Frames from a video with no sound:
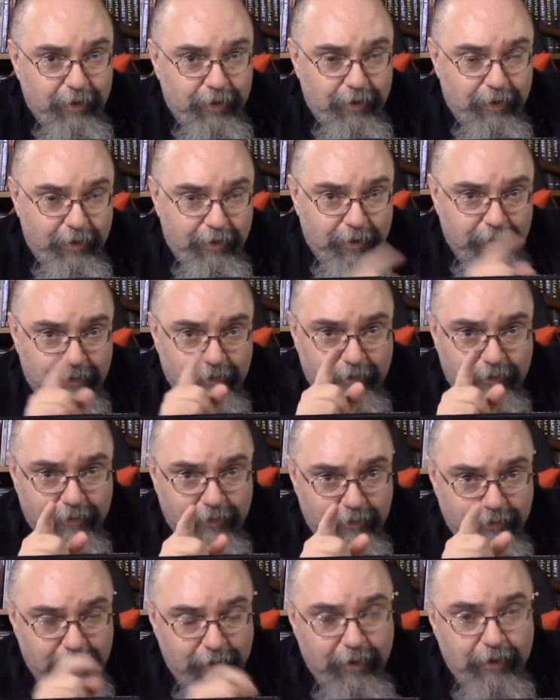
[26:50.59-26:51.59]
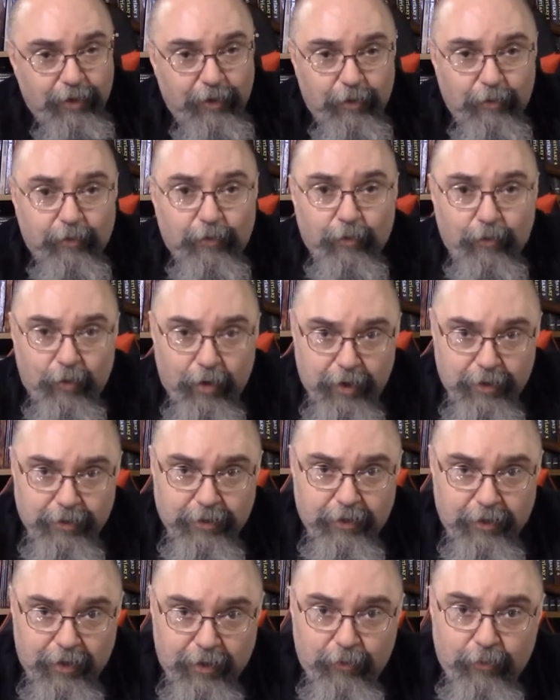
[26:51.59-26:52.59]
and thank you for
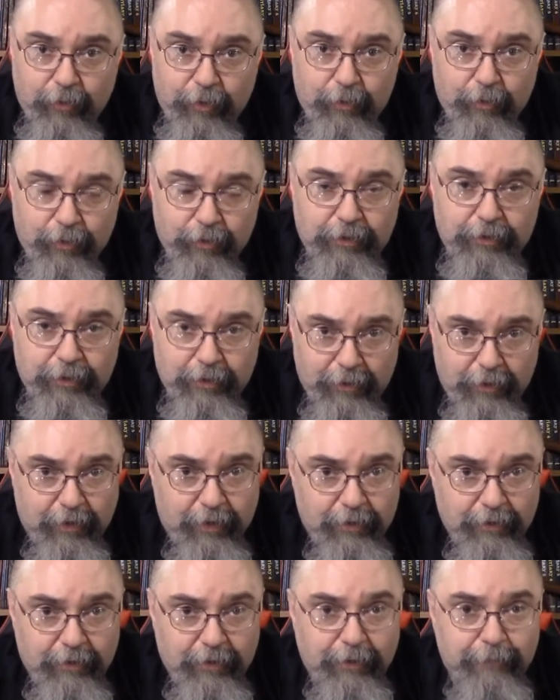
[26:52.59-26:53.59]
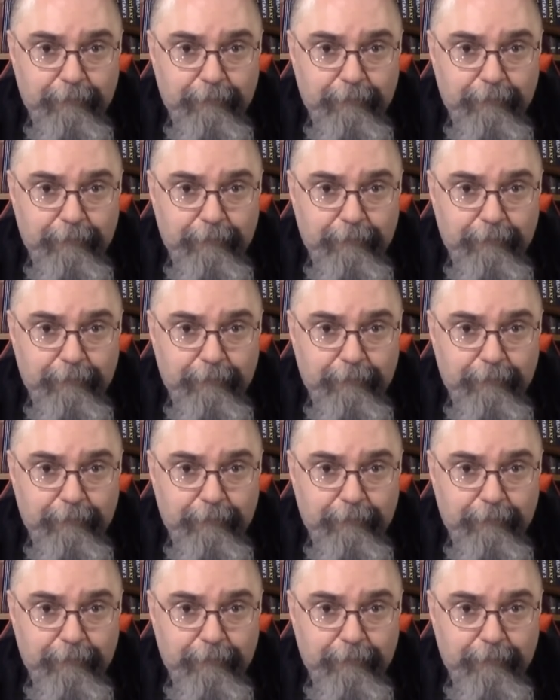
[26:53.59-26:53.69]
watching, and we will see you next